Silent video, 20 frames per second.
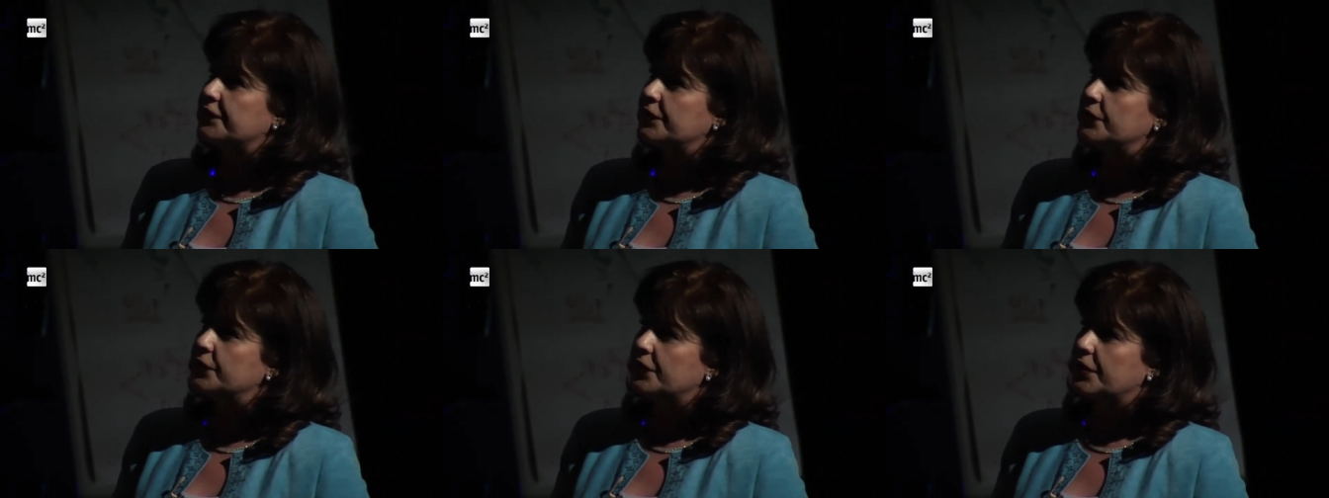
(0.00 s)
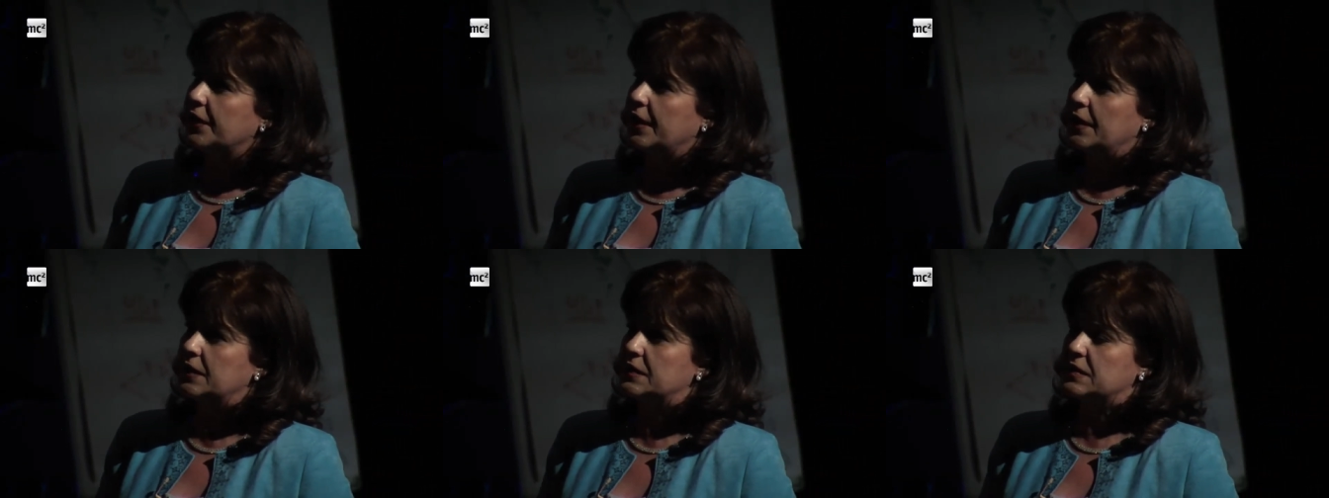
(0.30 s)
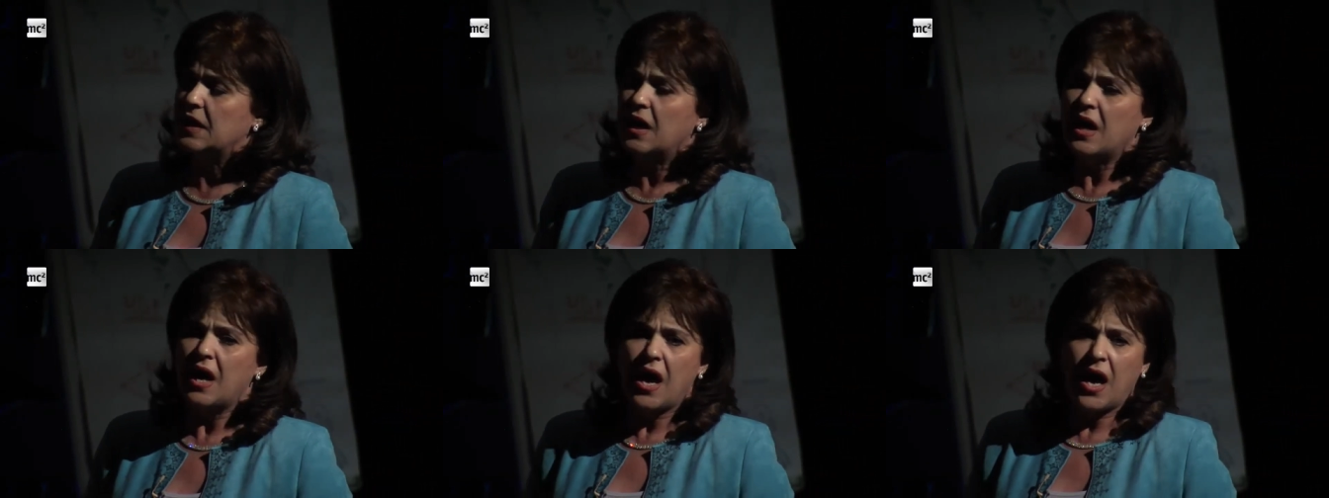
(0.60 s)
a few
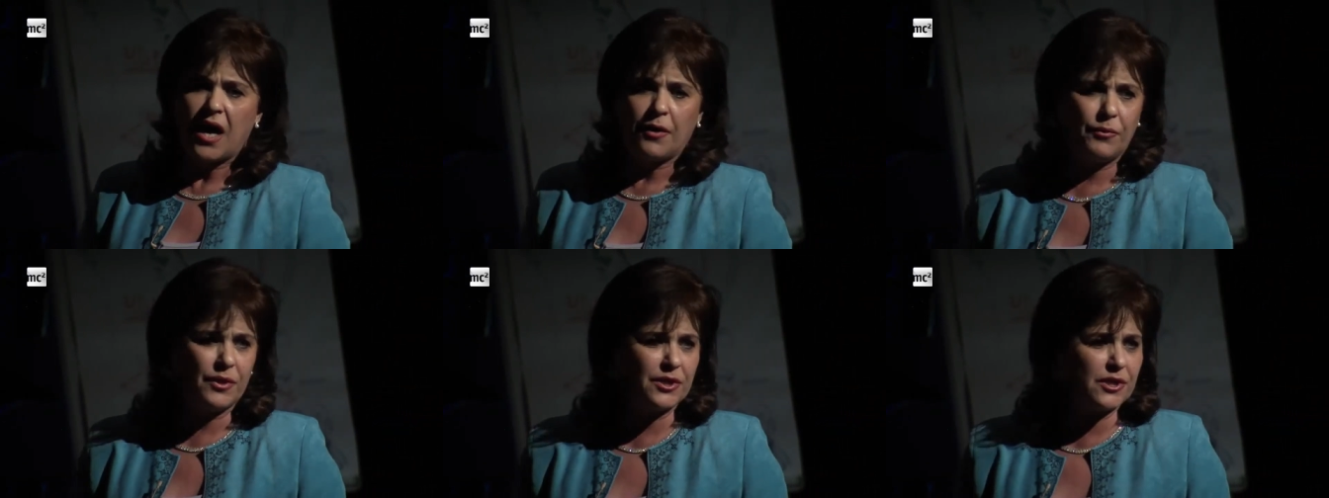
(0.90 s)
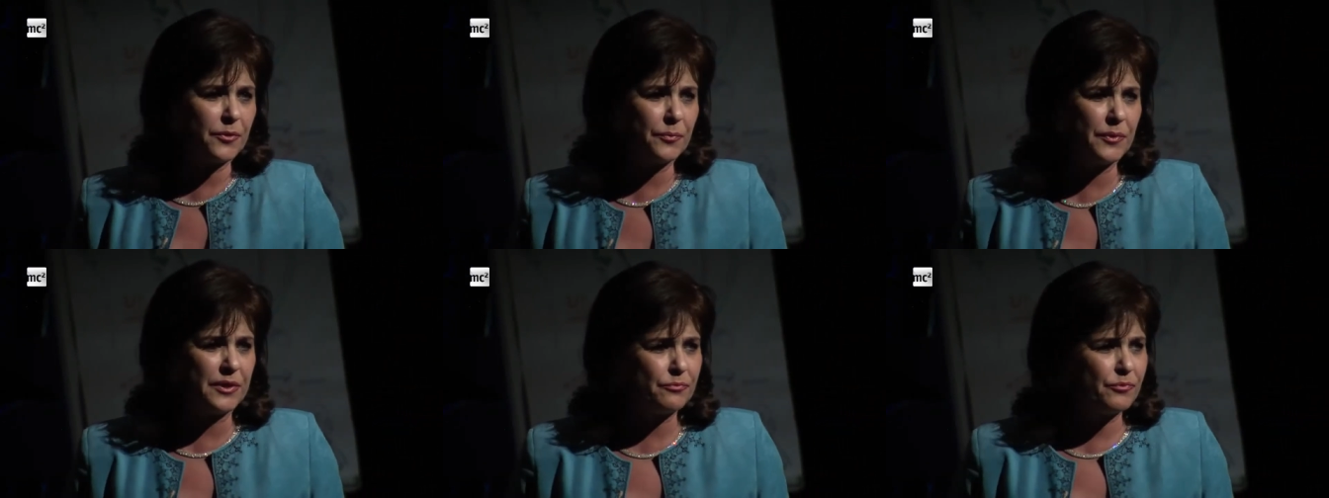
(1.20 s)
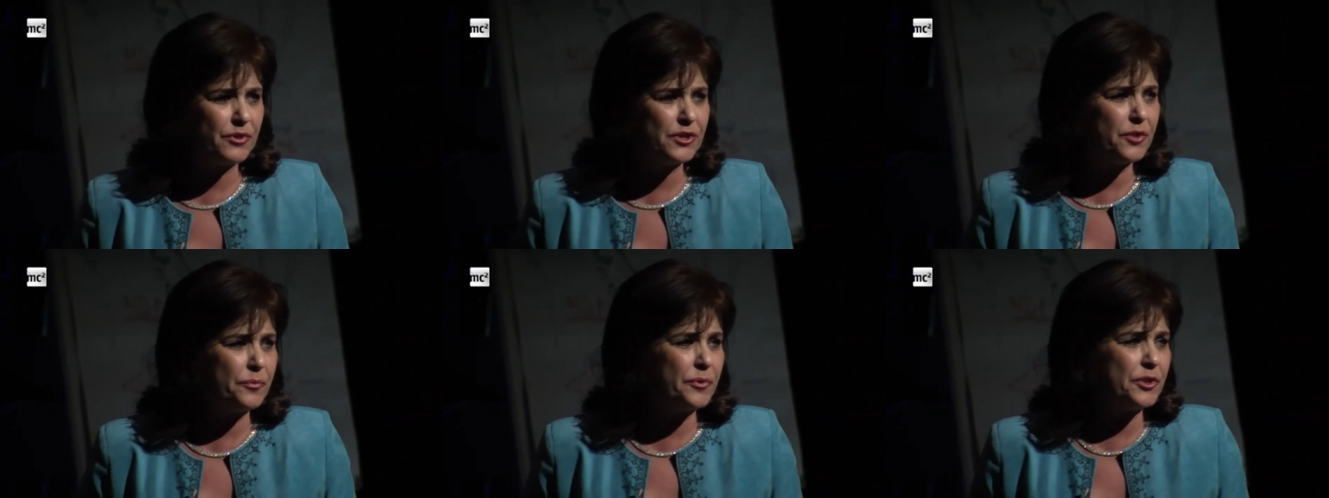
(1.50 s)
things. What
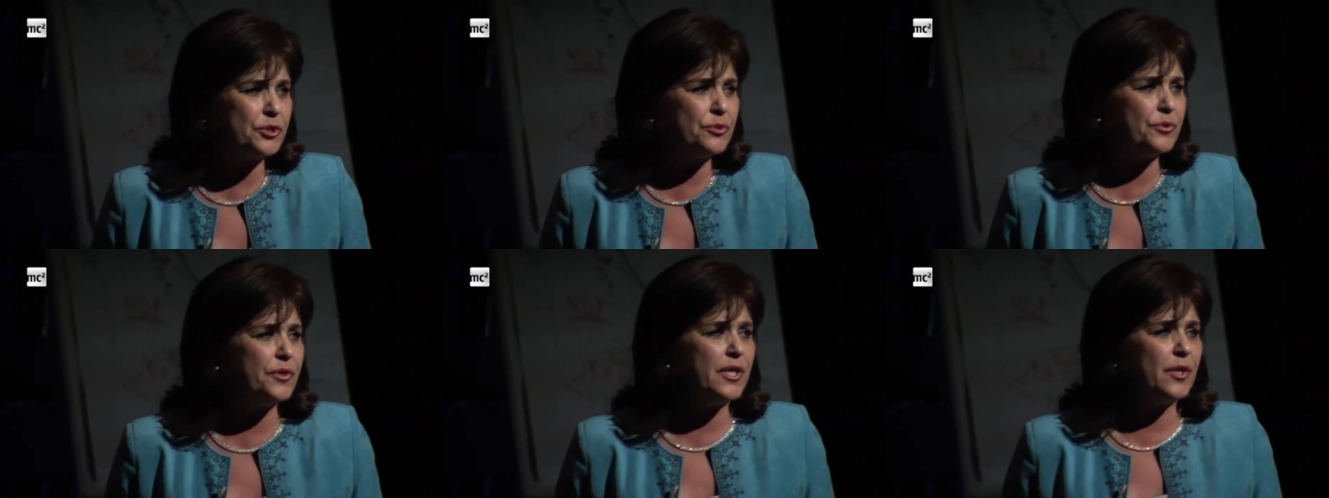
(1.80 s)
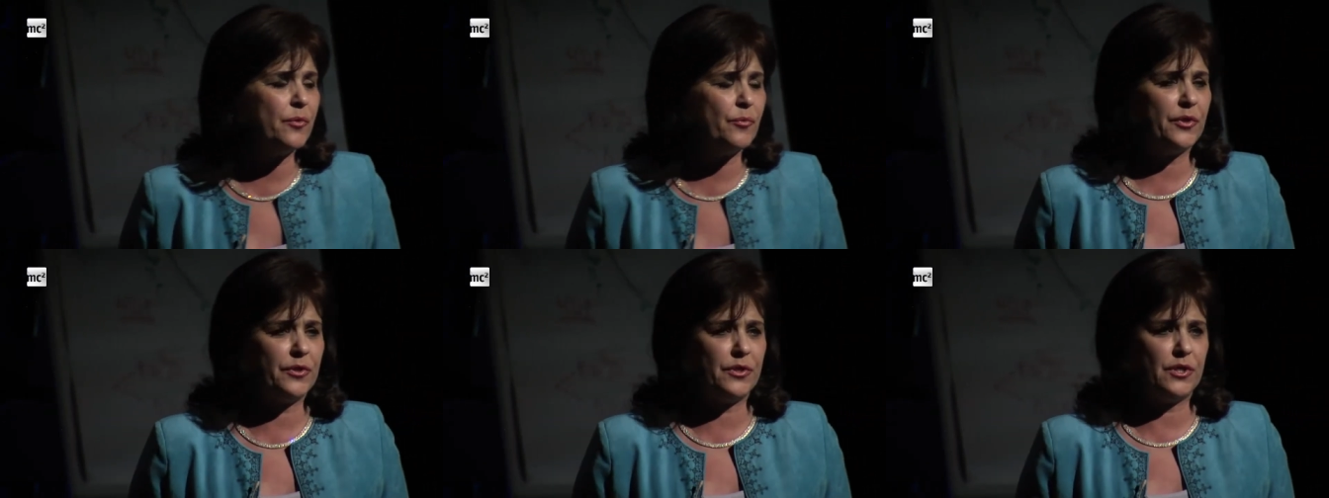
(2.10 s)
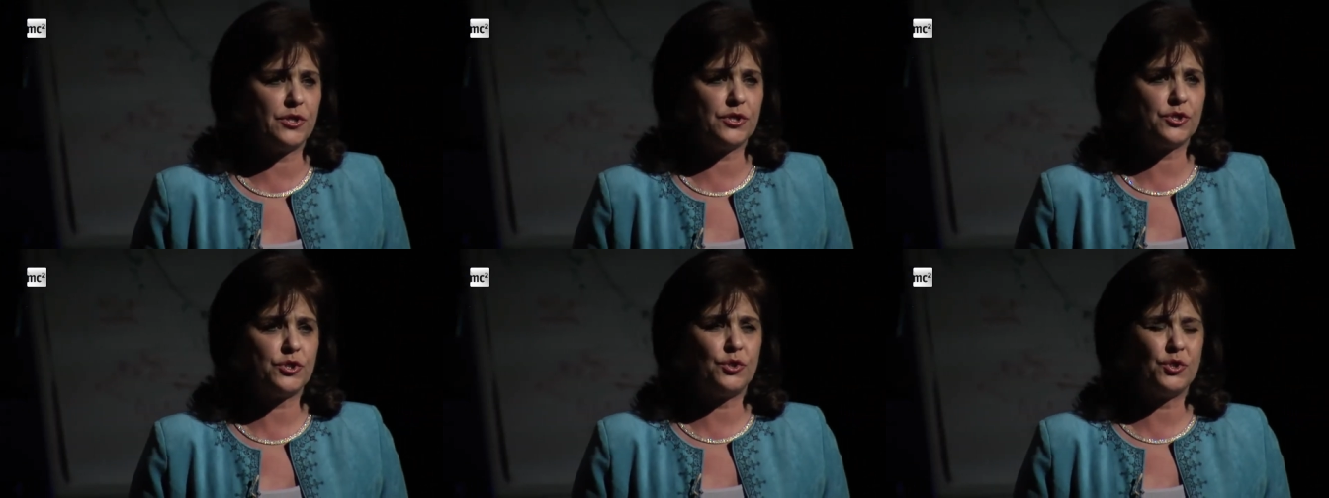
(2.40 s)
are we doing with
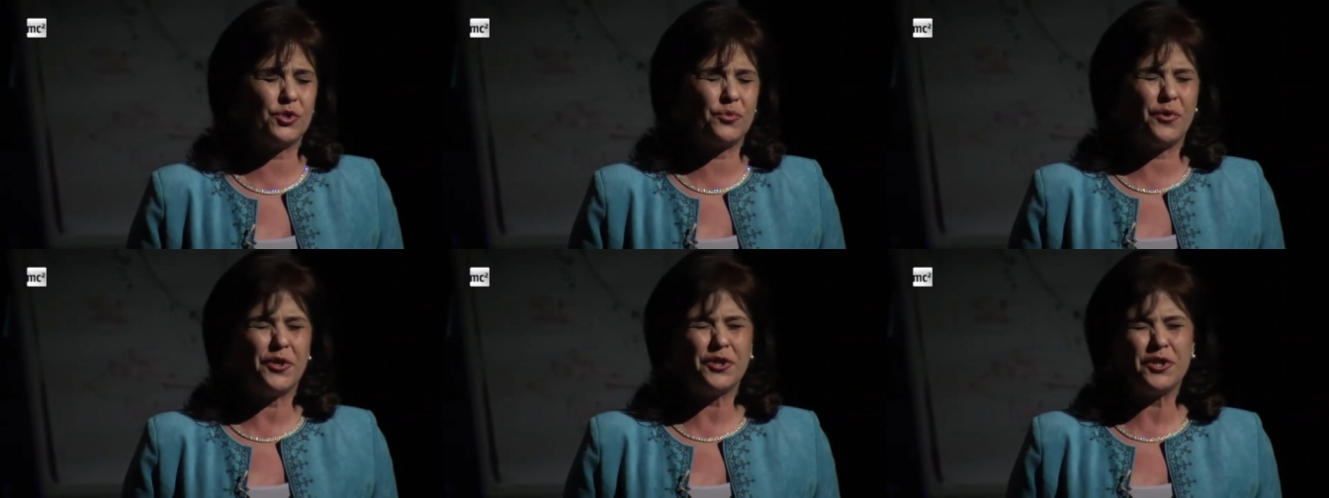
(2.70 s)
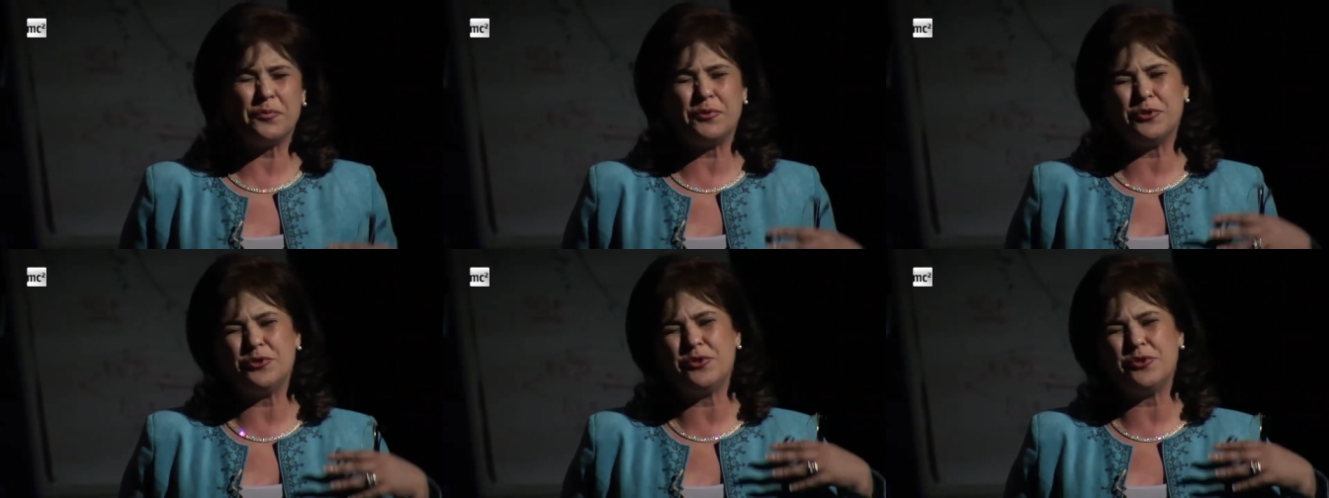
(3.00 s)
these youth? What